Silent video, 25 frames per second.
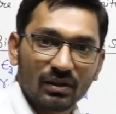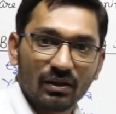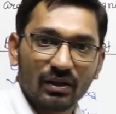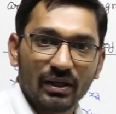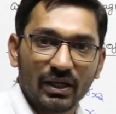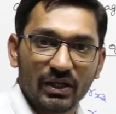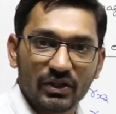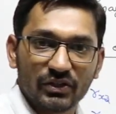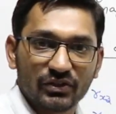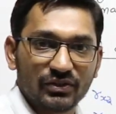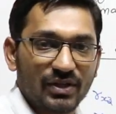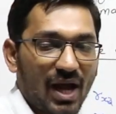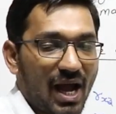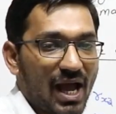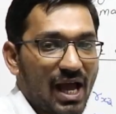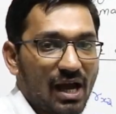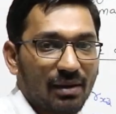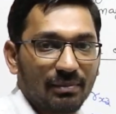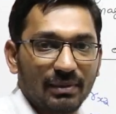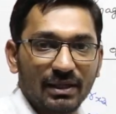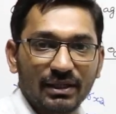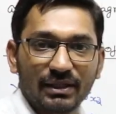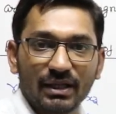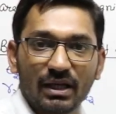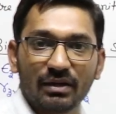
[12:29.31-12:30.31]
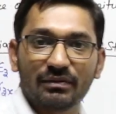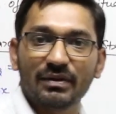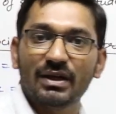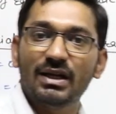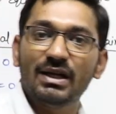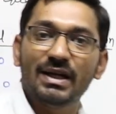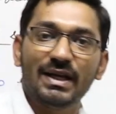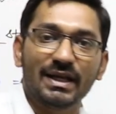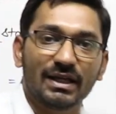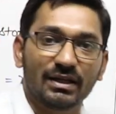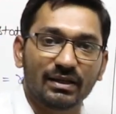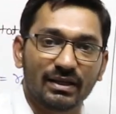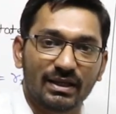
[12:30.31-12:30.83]
its diameter will
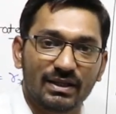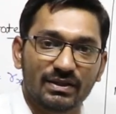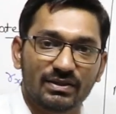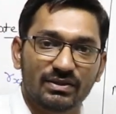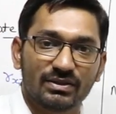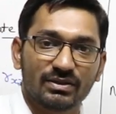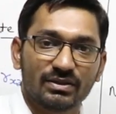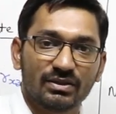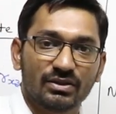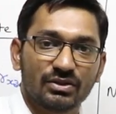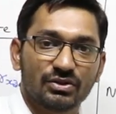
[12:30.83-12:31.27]
decrease,